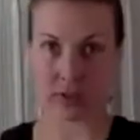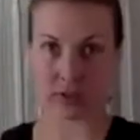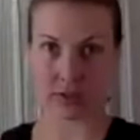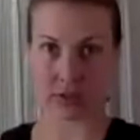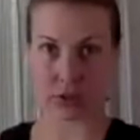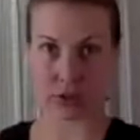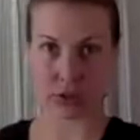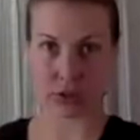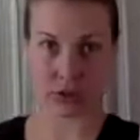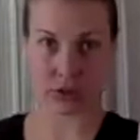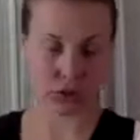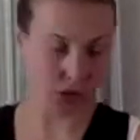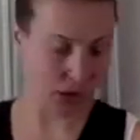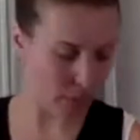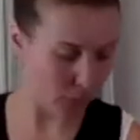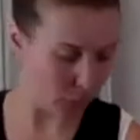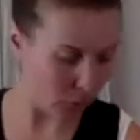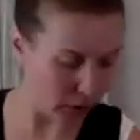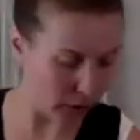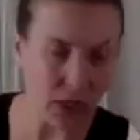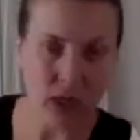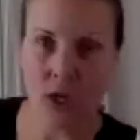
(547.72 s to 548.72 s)
strap
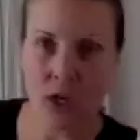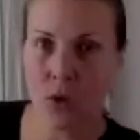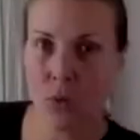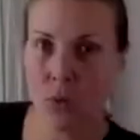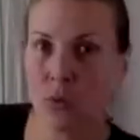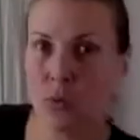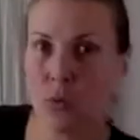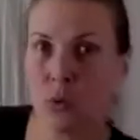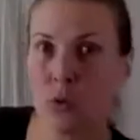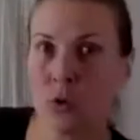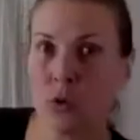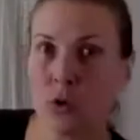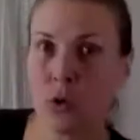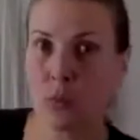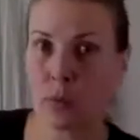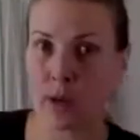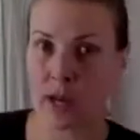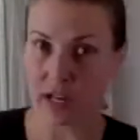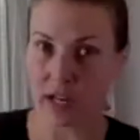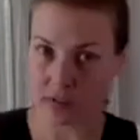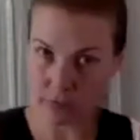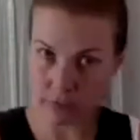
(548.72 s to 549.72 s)
work, we will go
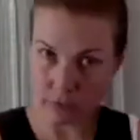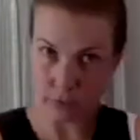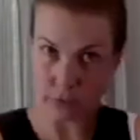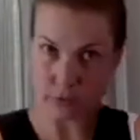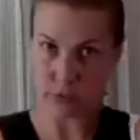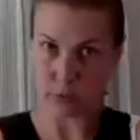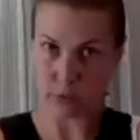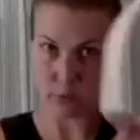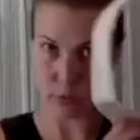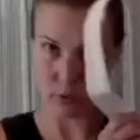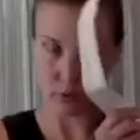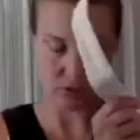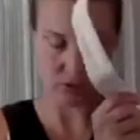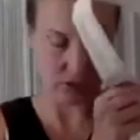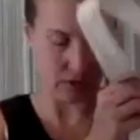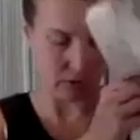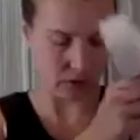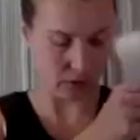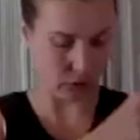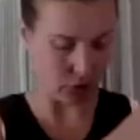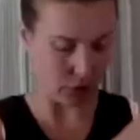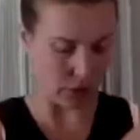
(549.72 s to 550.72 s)
back and forth from using
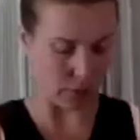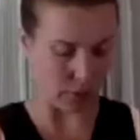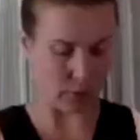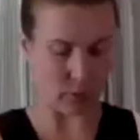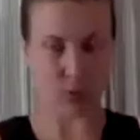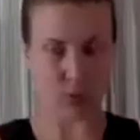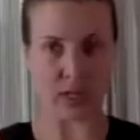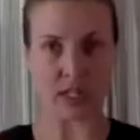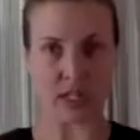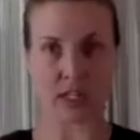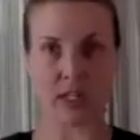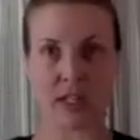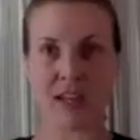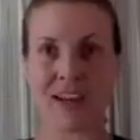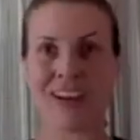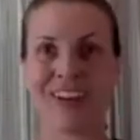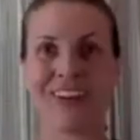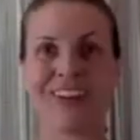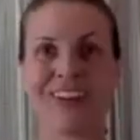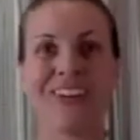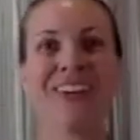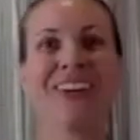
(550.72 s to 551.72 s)
the strap, but right
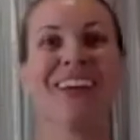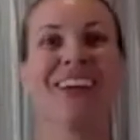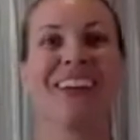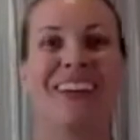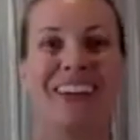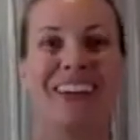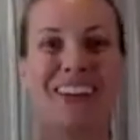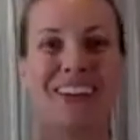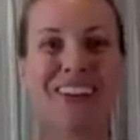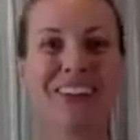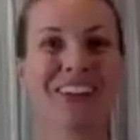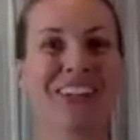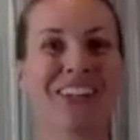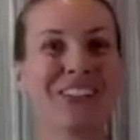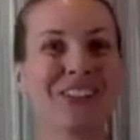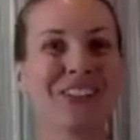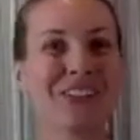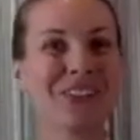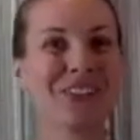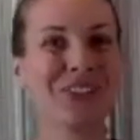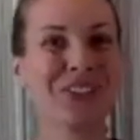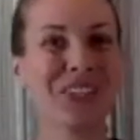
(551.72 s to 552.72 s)
now, we're gonna
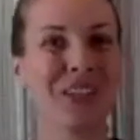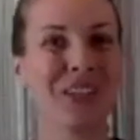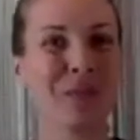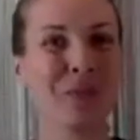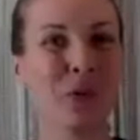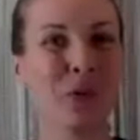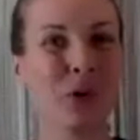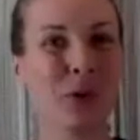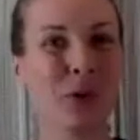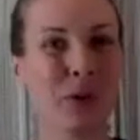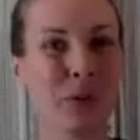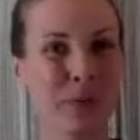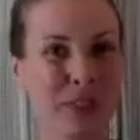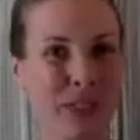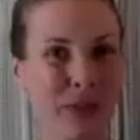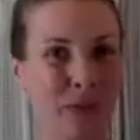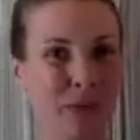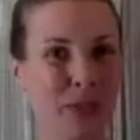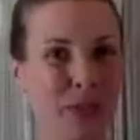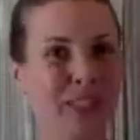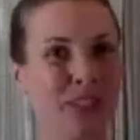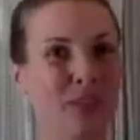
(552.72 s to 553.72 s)
do those same warm-ups that
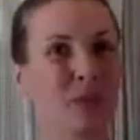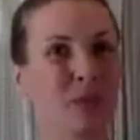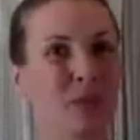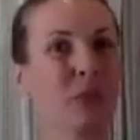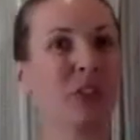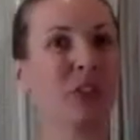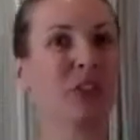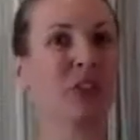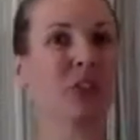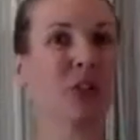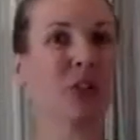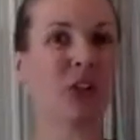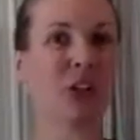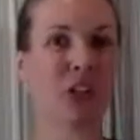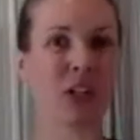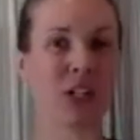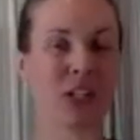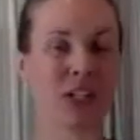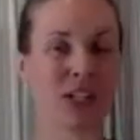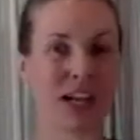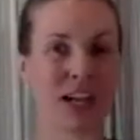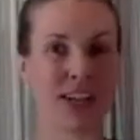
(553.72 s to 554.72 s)
we did when we started
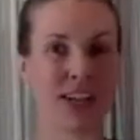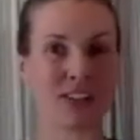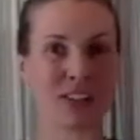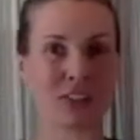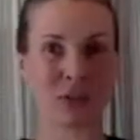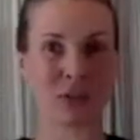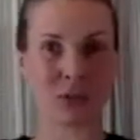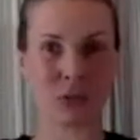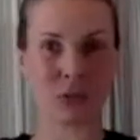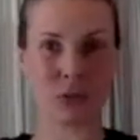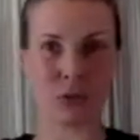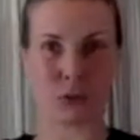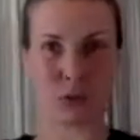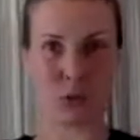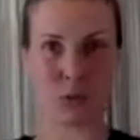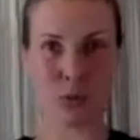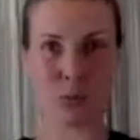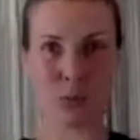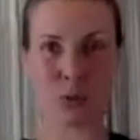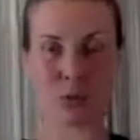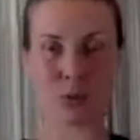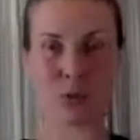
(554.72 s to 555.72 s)
class, so the
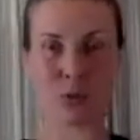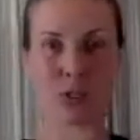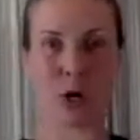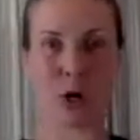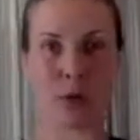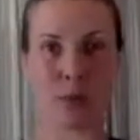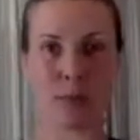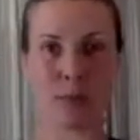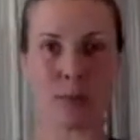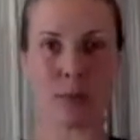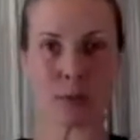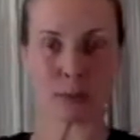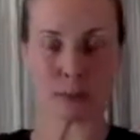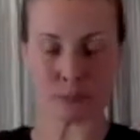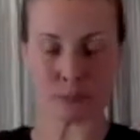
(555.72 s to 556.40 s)
goalpost arms.